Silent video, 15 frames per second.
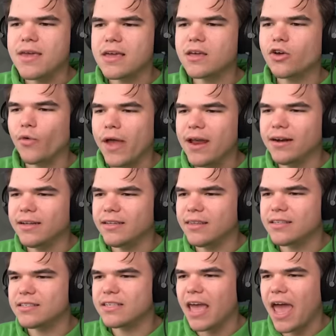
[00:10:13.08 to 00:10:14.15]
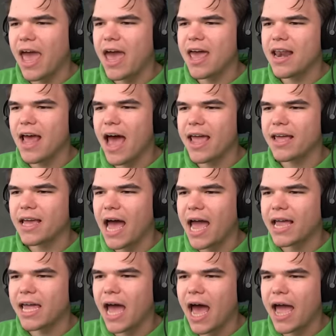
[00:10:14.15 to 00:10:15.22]
mean, Crainer did the scan. I,
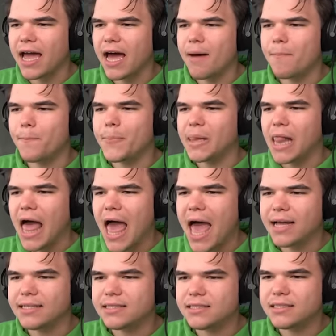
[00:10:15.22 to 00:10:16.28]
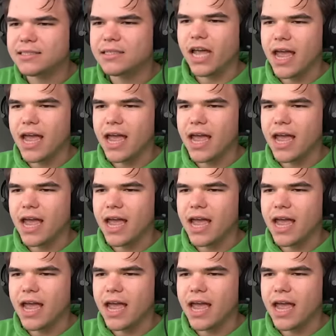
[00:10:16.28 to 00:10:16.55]
I I got blessed.